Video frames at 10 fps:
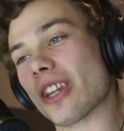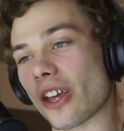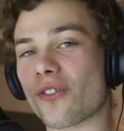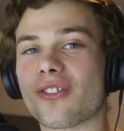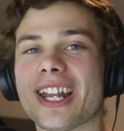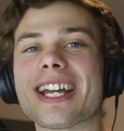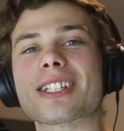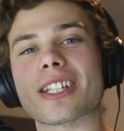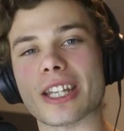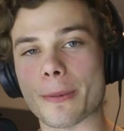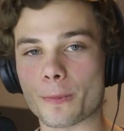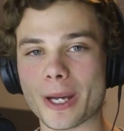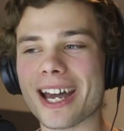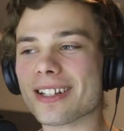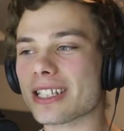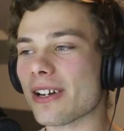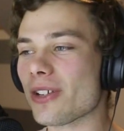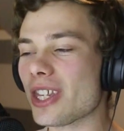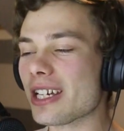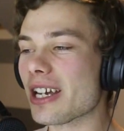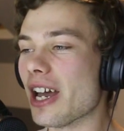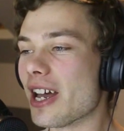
they flex and they bounce and everything.